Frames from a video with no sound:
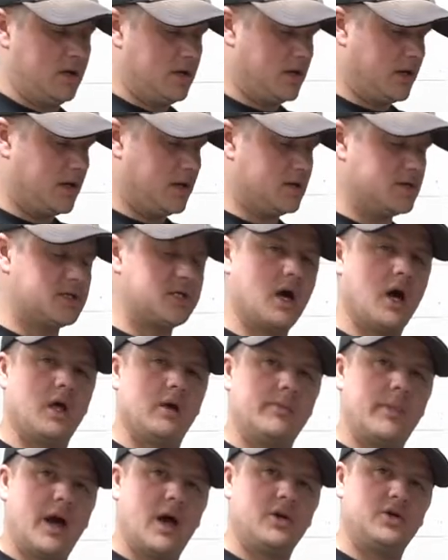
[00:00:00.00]
install
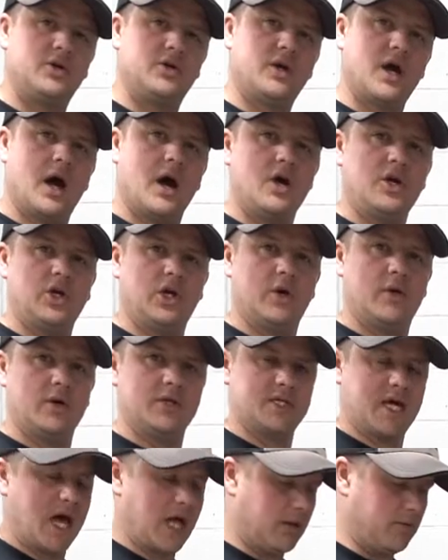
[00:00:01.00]
and balance your tires, you know
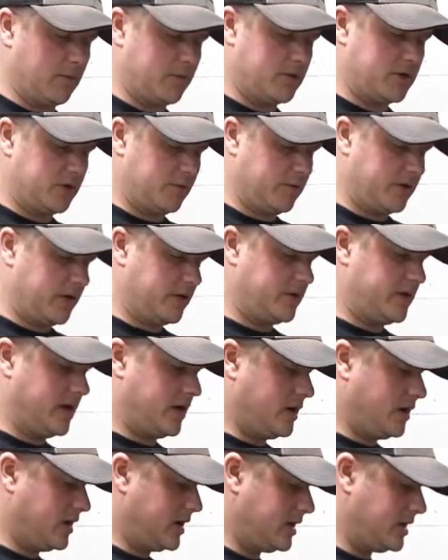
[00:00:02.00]
exactly what we're doing out
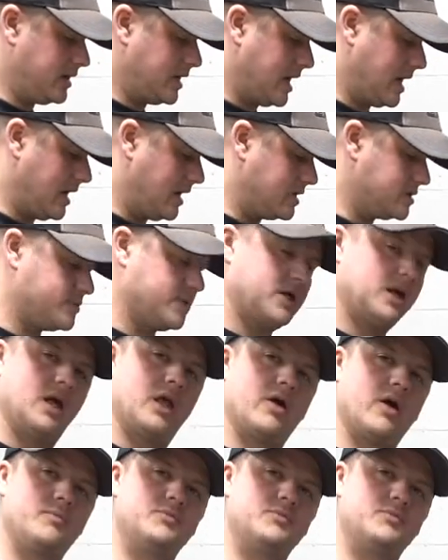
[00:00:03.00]
here. And it's been another